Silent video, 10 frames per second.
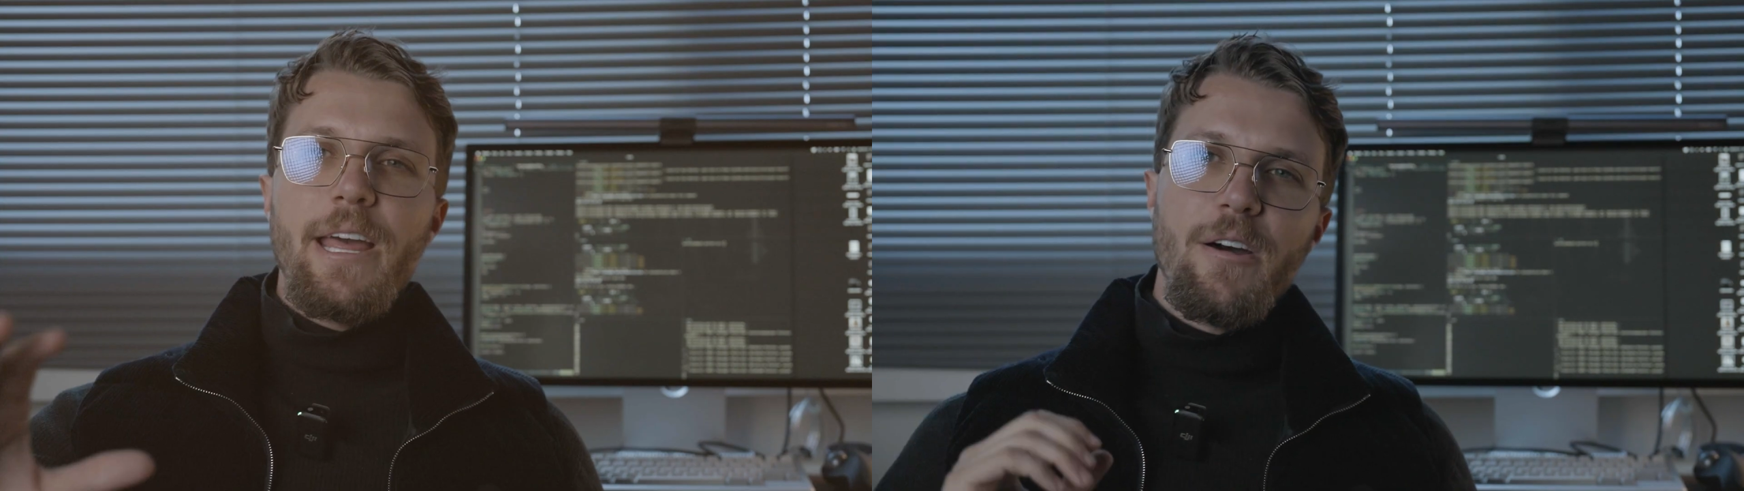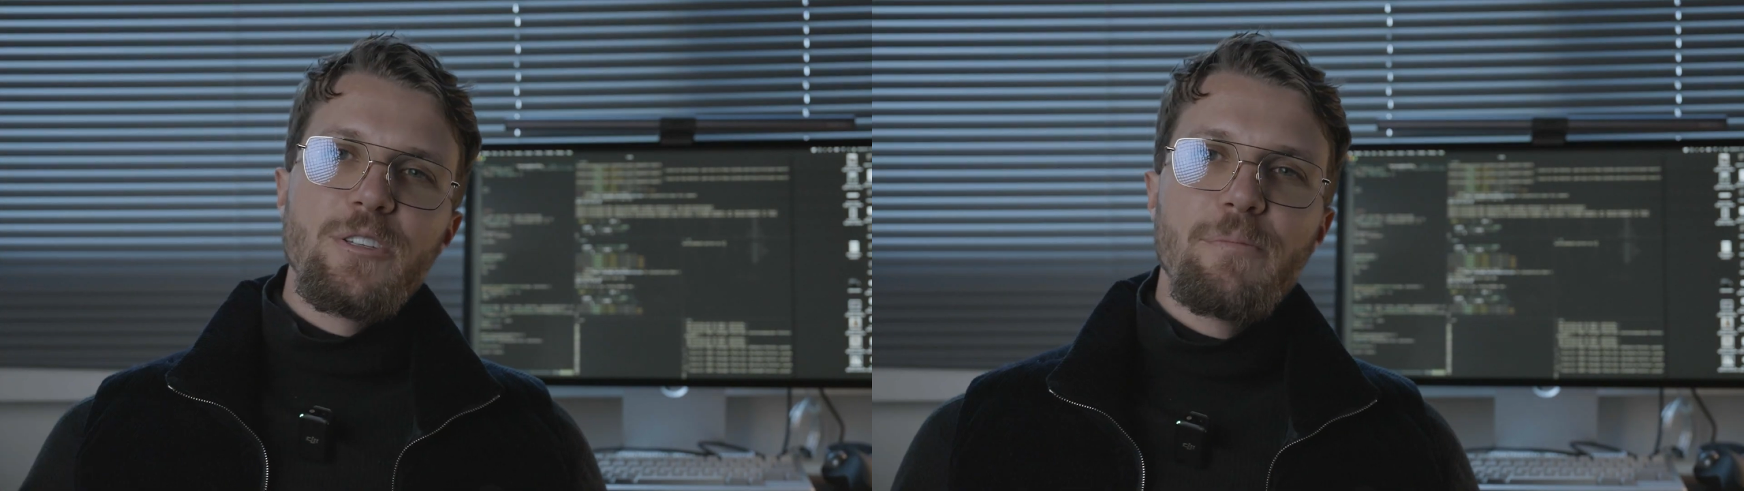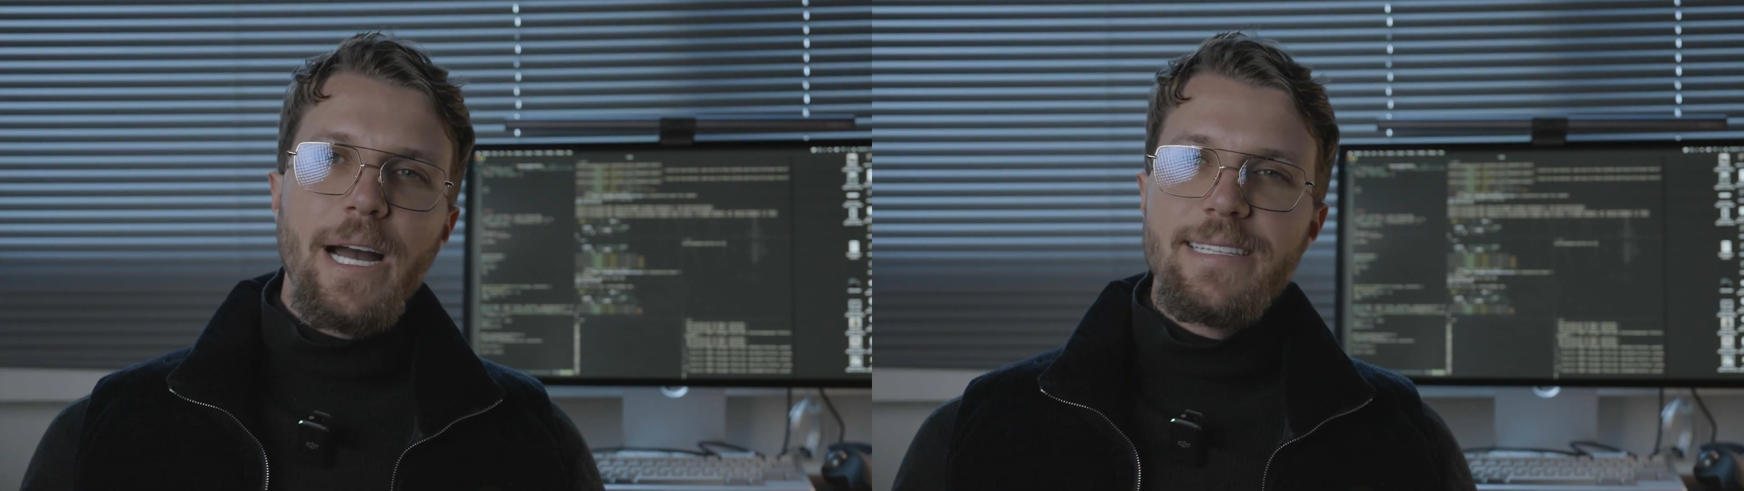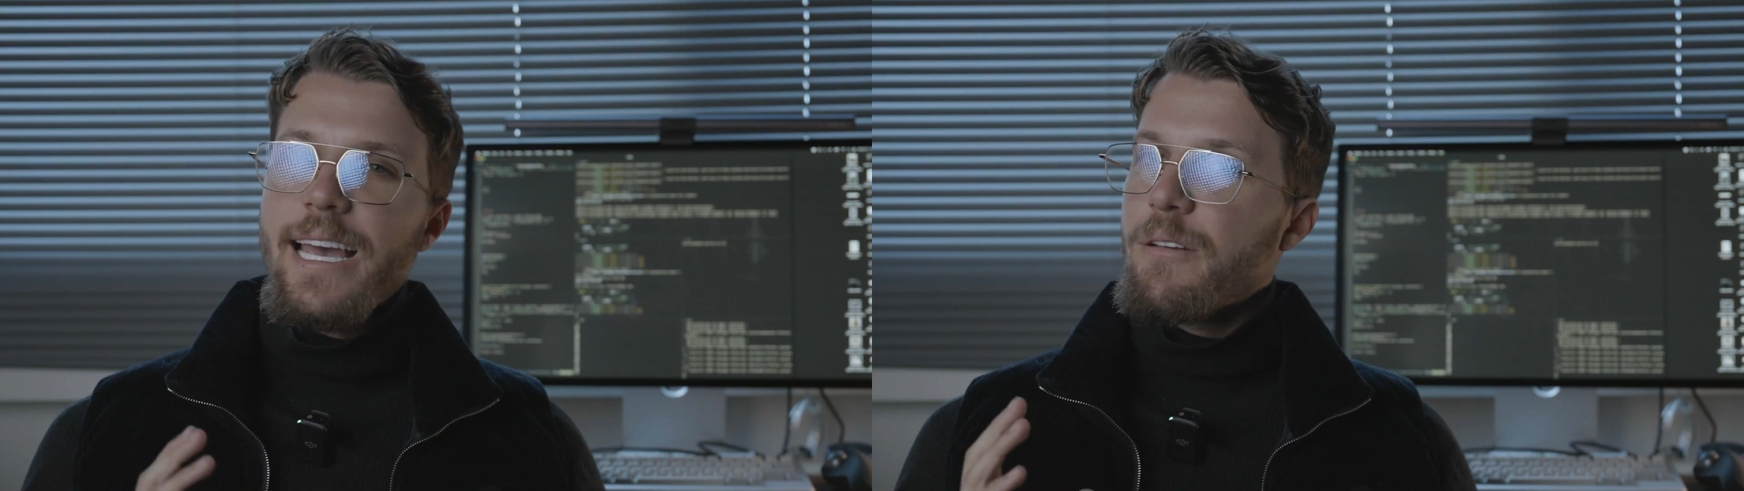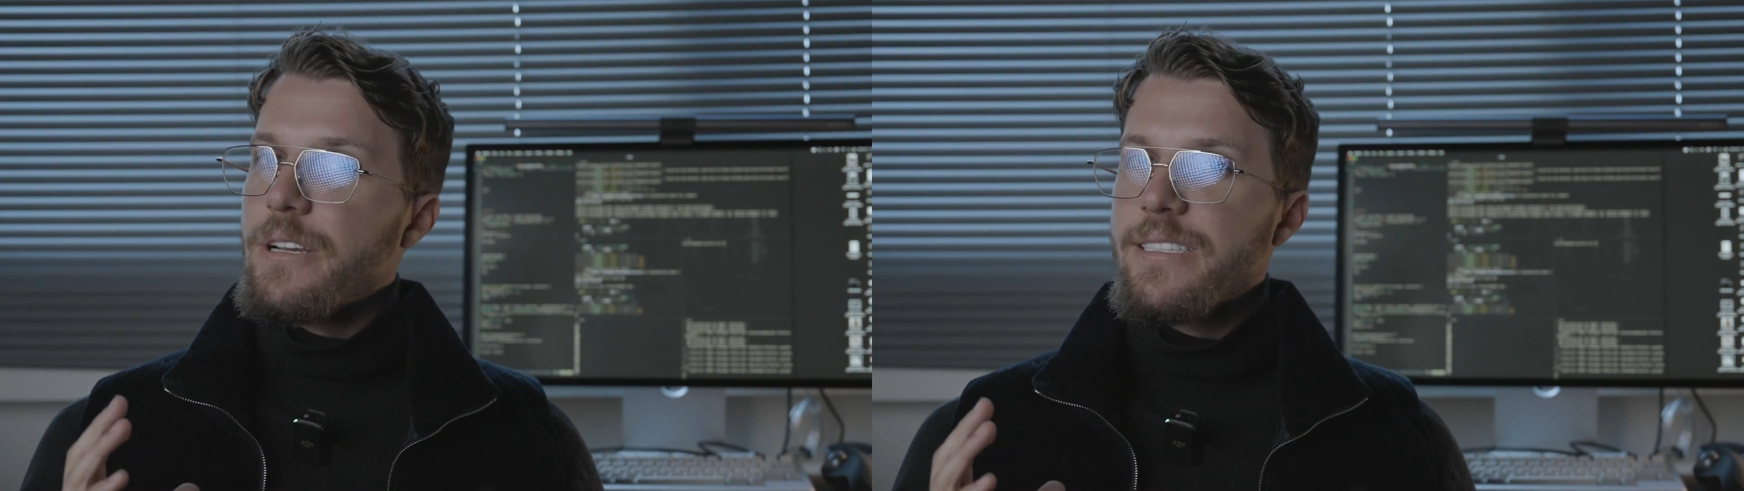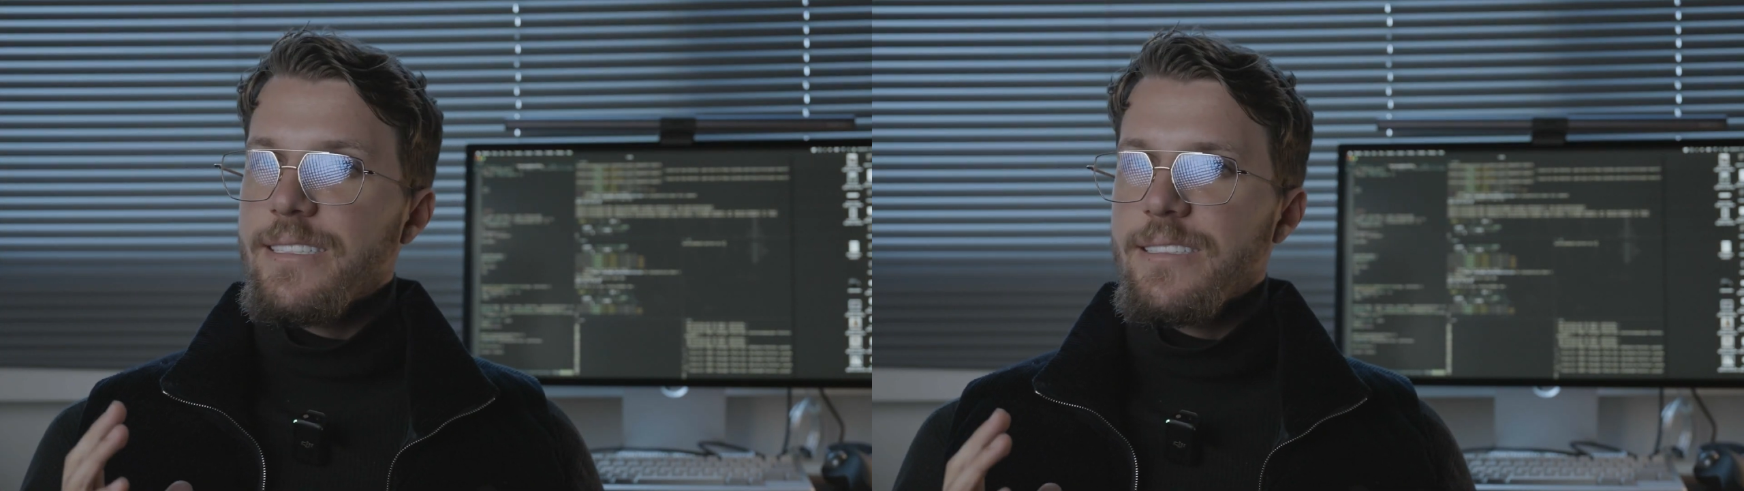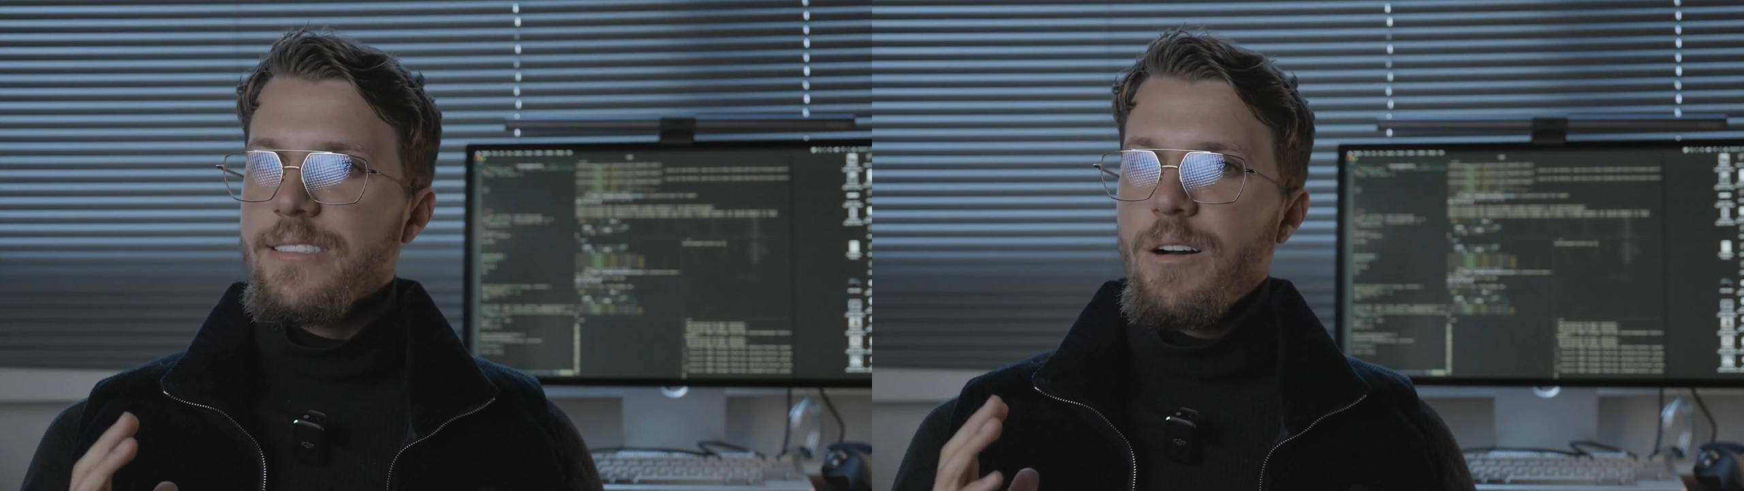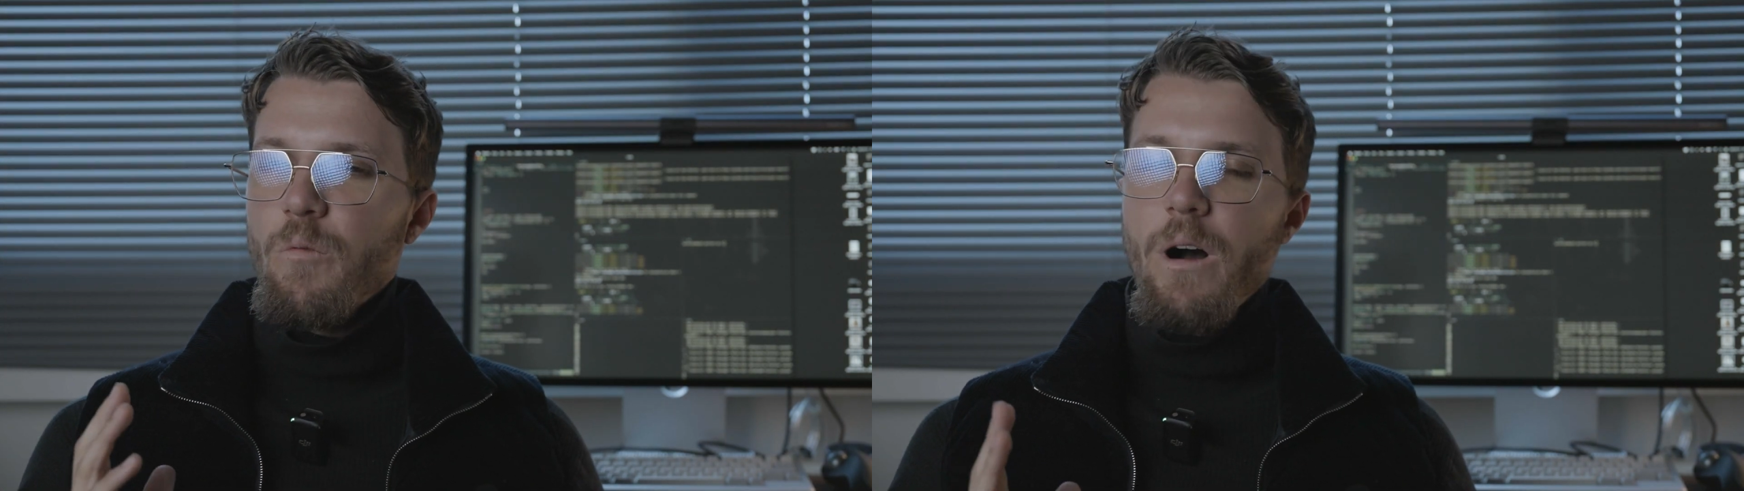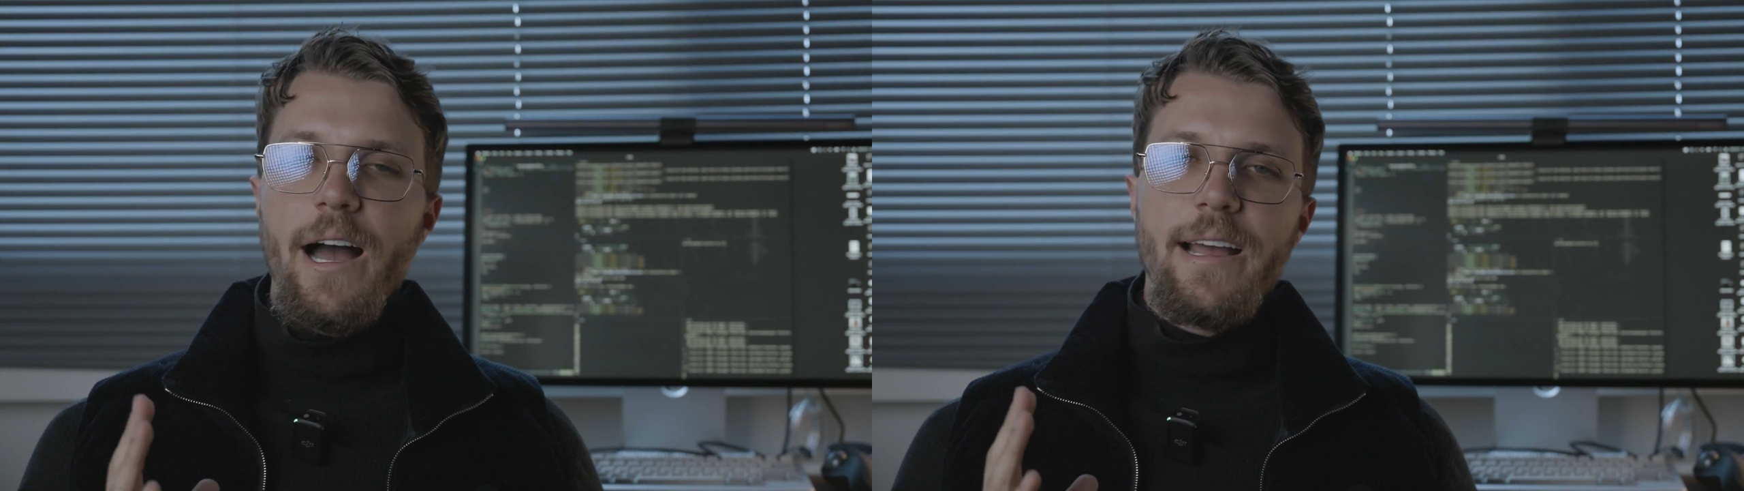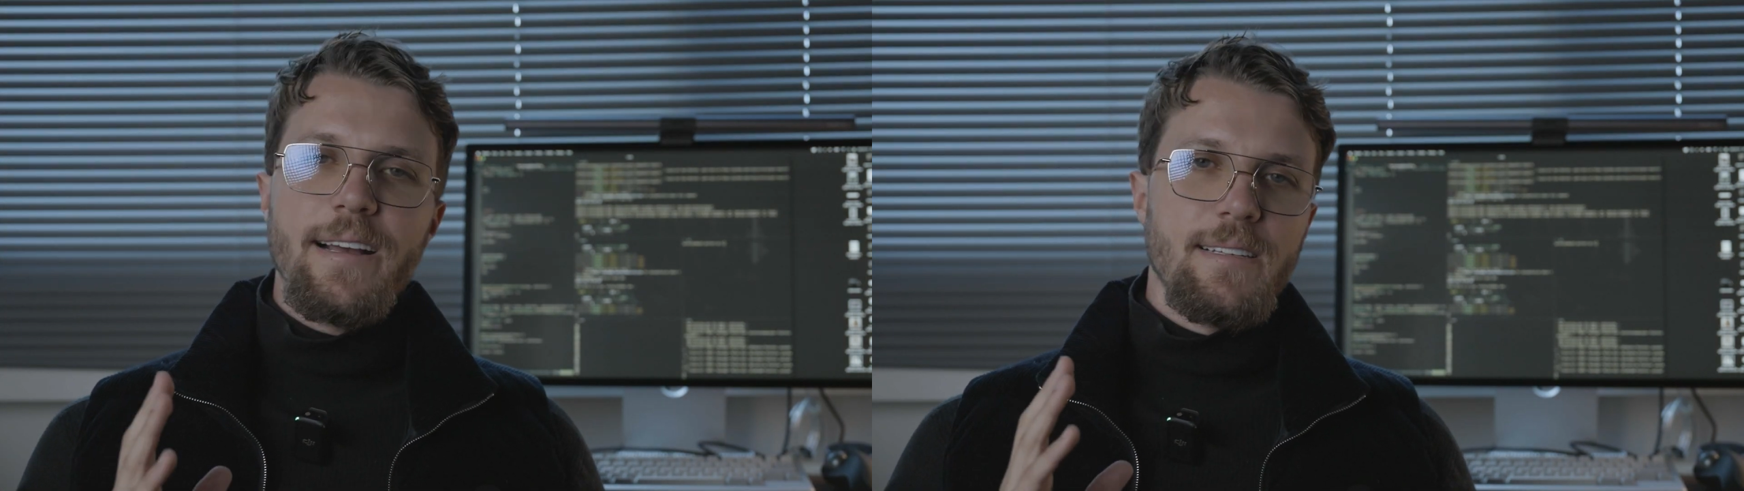those are my 10 reasons why